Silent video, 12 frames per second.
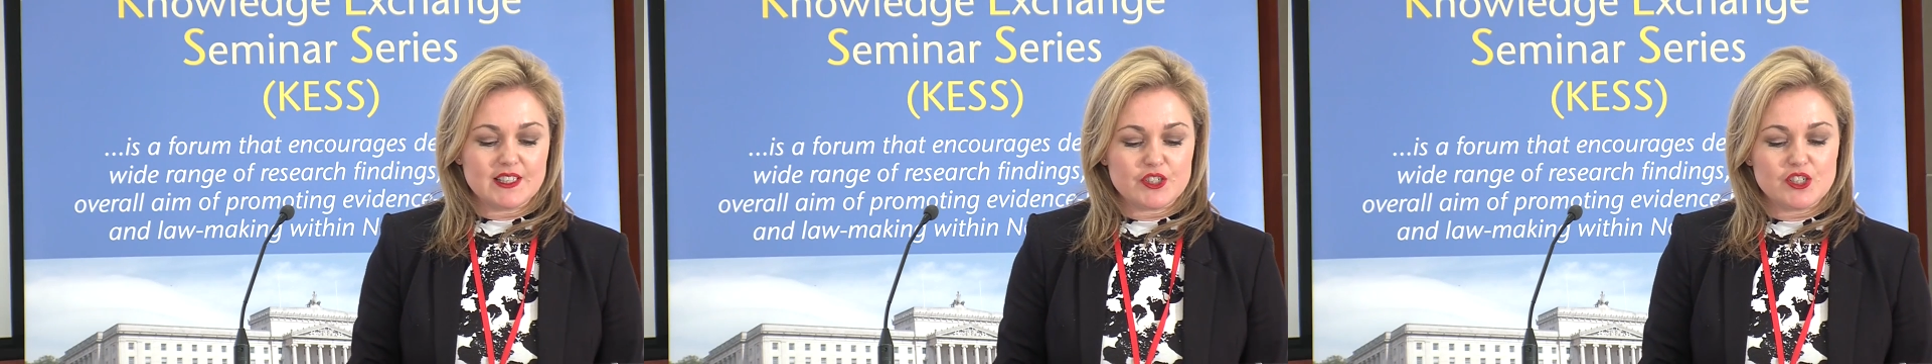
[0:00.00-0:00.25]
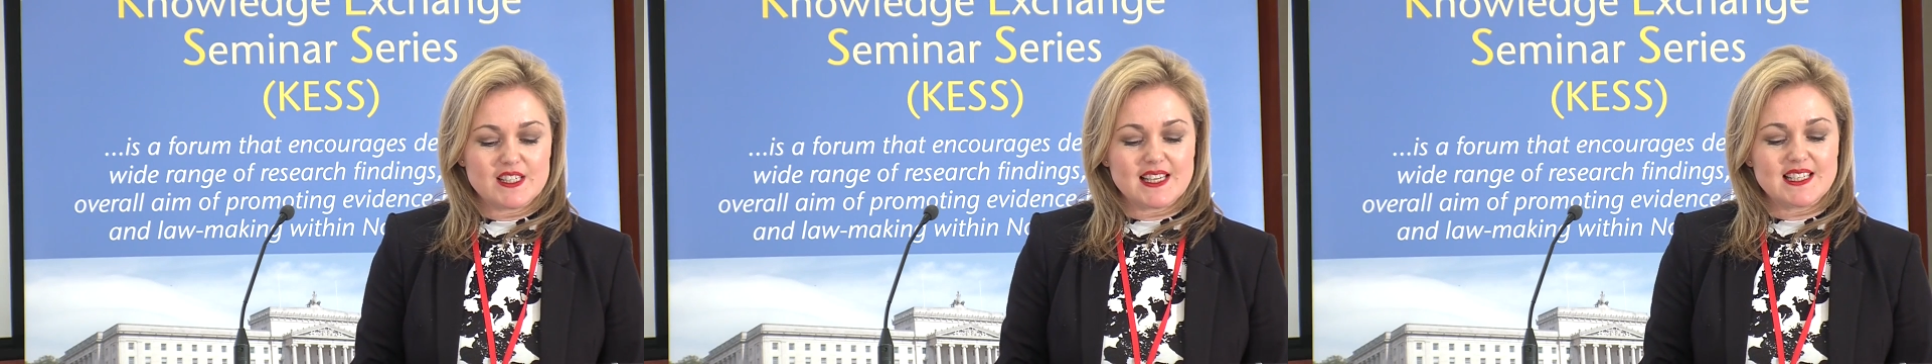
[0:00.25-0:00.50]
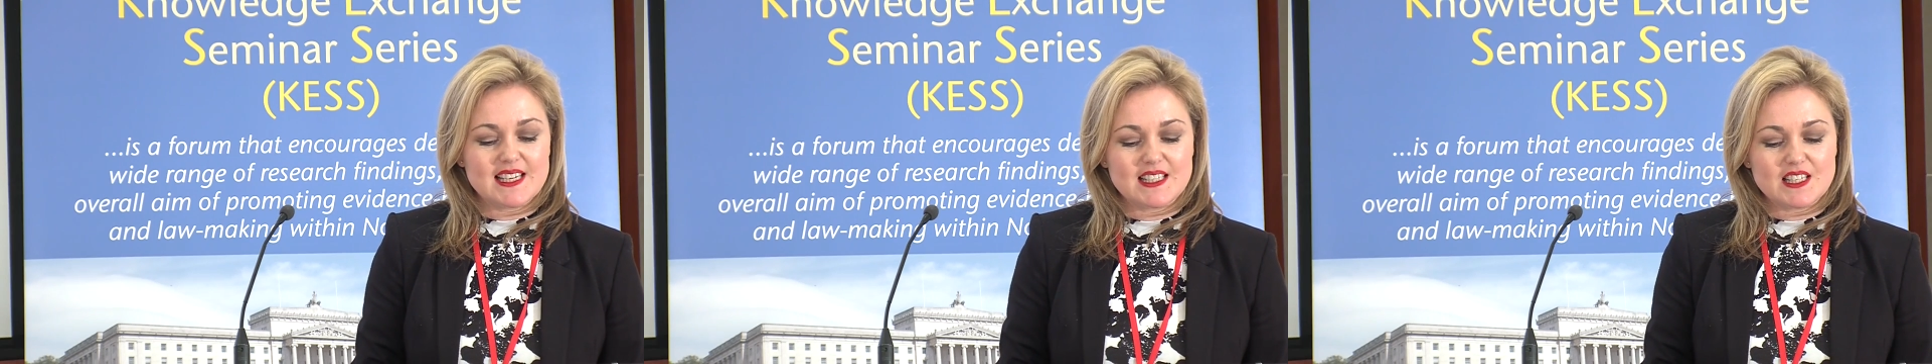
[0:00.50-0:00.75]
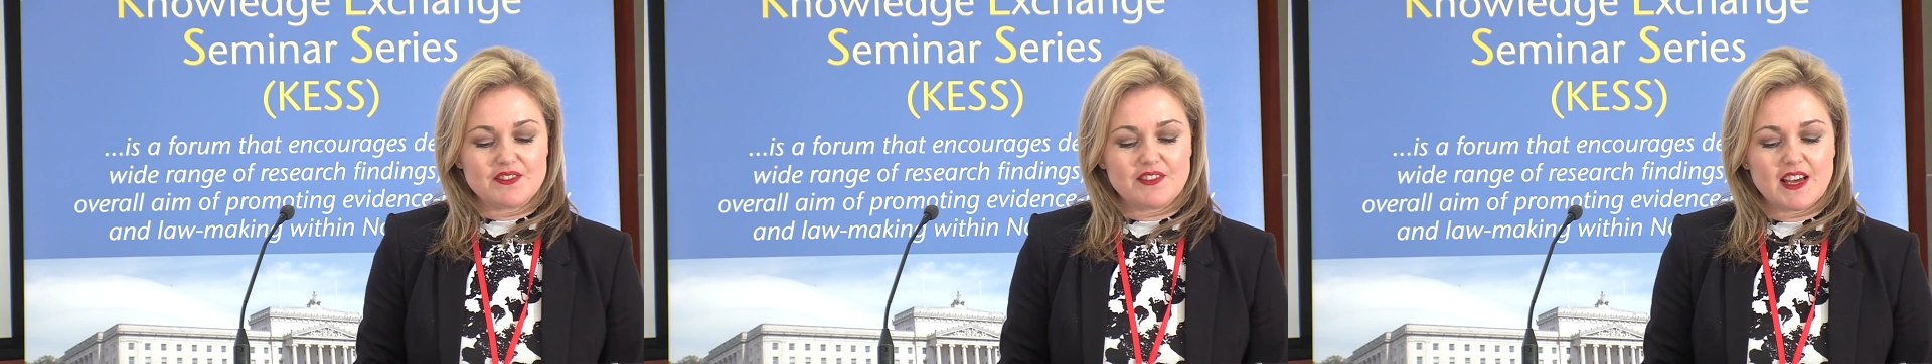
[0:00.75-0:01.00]
issues
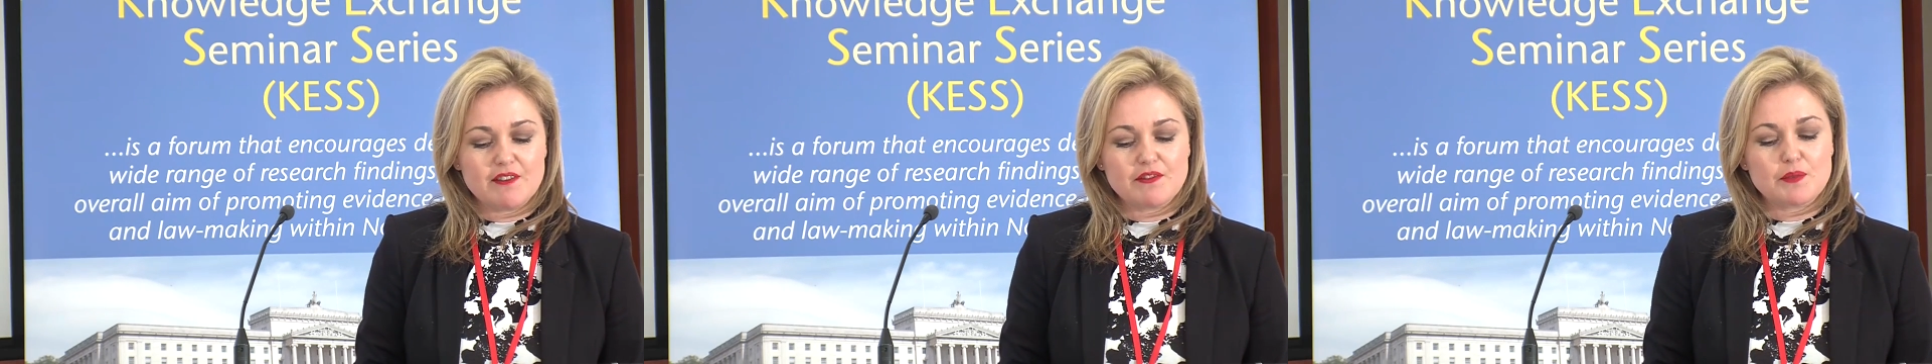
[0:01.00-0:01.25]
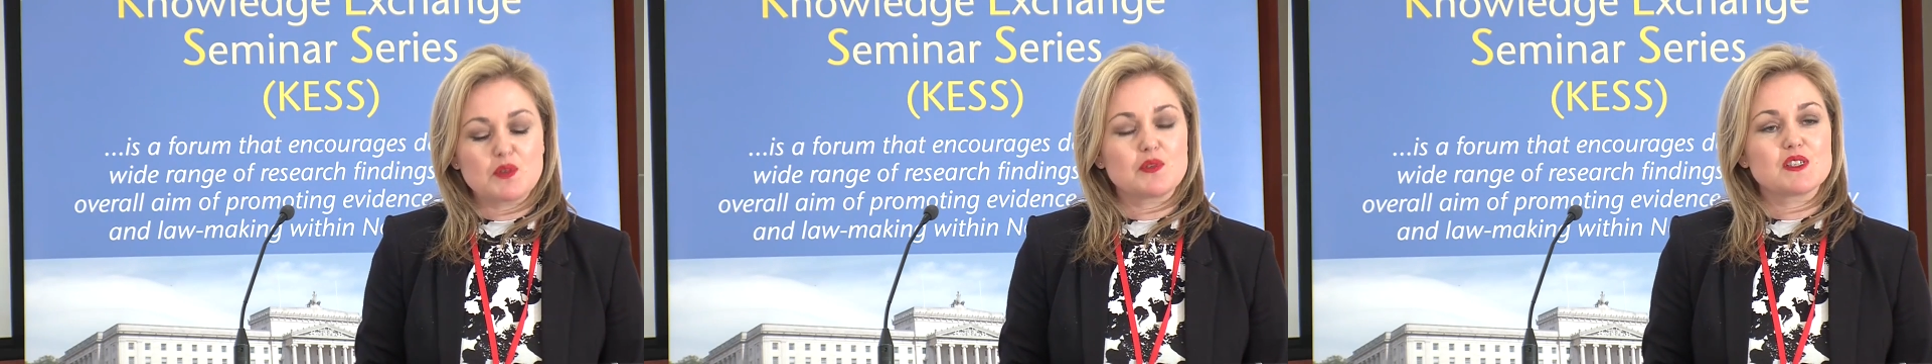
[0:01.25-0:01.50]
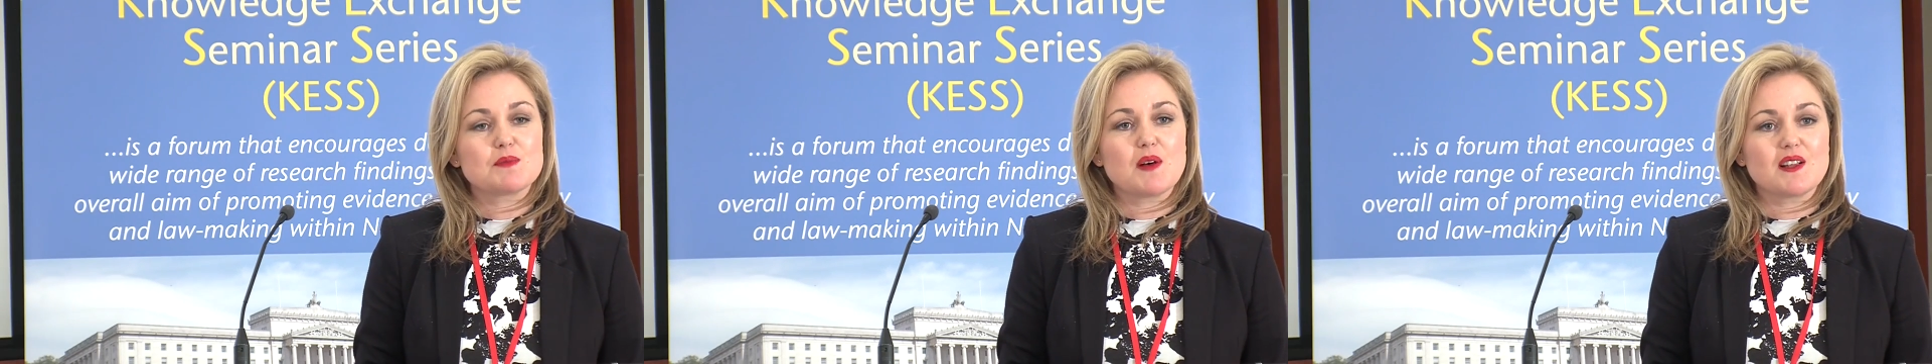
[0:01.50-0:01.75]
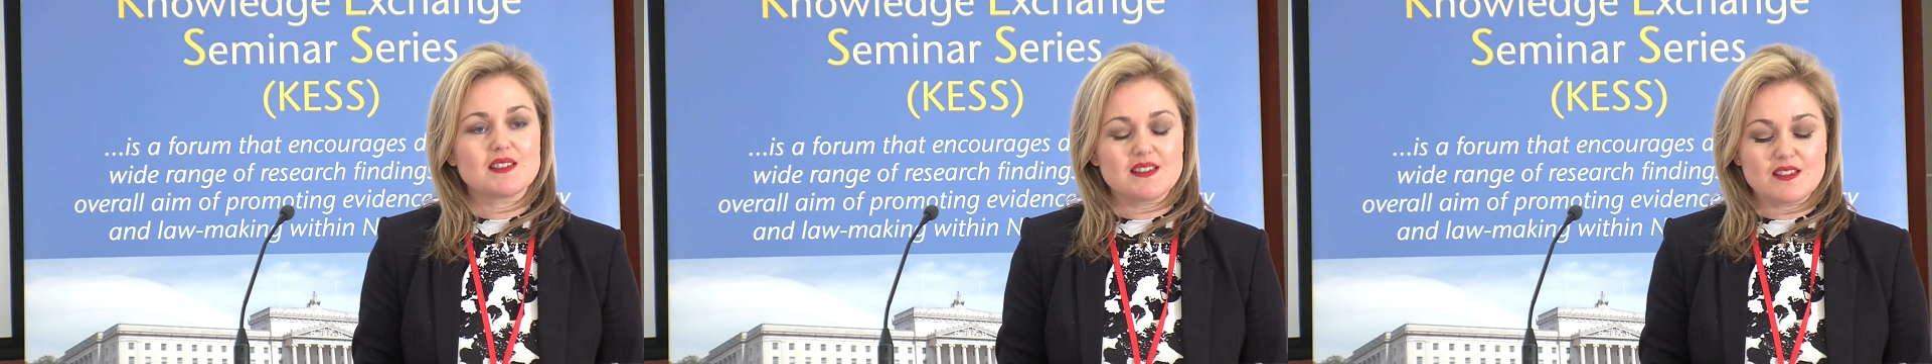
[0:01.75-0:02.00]
identified from the
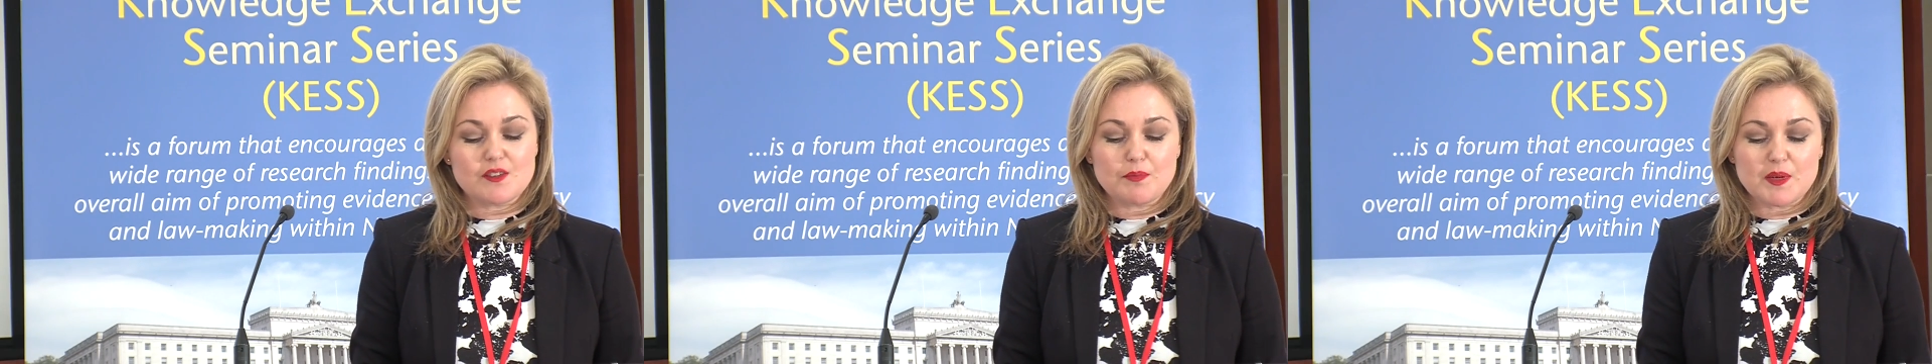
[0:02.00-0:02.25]
responses of